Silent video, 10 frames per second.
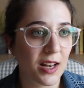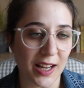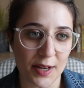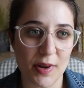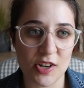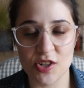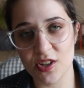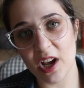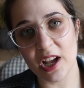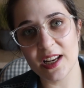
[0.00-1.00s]
Like I
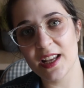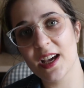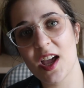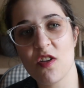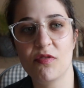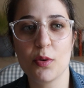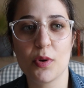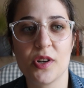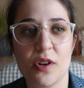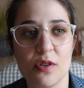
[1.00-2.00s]
mentioned earlier,
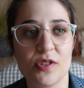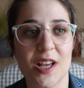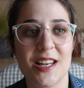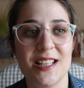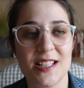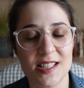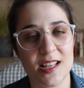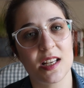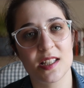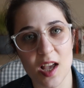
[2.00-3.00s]
everyone knows at
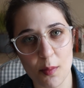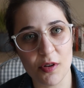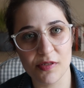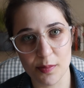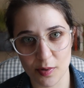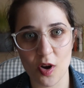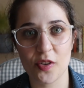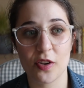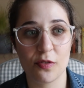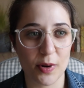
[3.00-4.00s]
least some of the
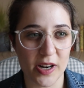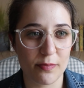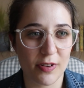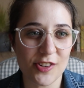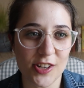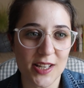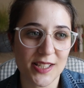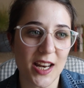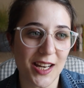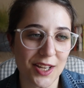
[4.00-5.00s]
plot of Pride and
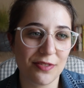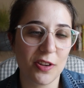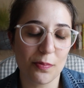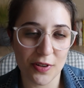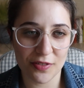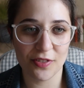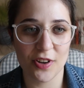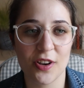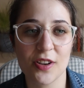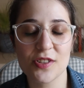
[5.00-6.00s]
Prejudice, and if you
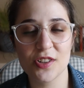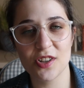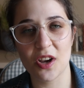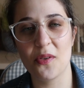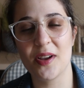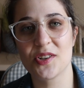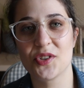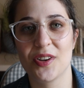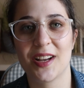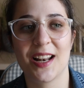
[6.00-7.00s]
prefer to go
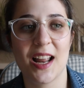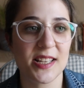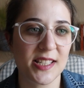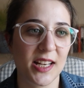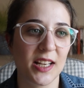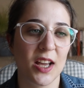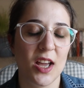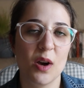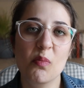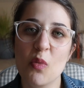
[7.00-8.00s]
into a classic
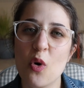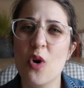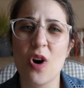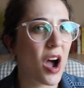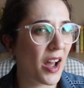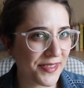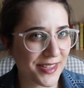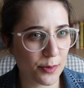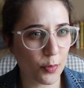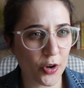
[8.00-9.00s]
more
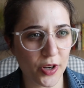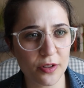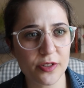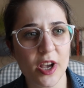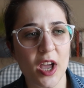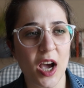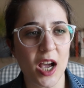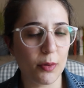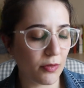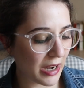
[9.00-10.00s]
unspoiled,
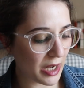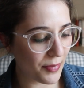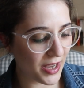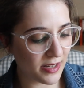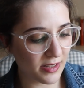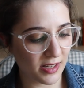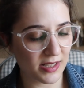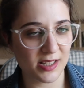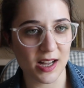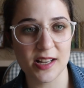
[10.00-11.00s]
I would recommend
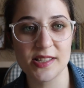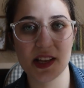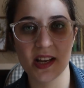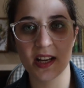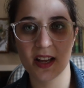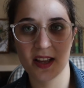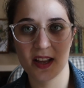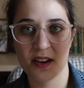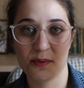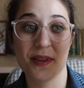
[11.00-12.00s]
starting
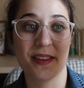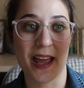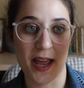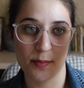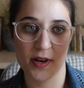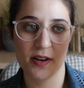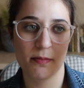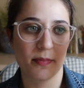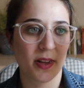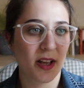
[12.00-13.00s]
with Emma.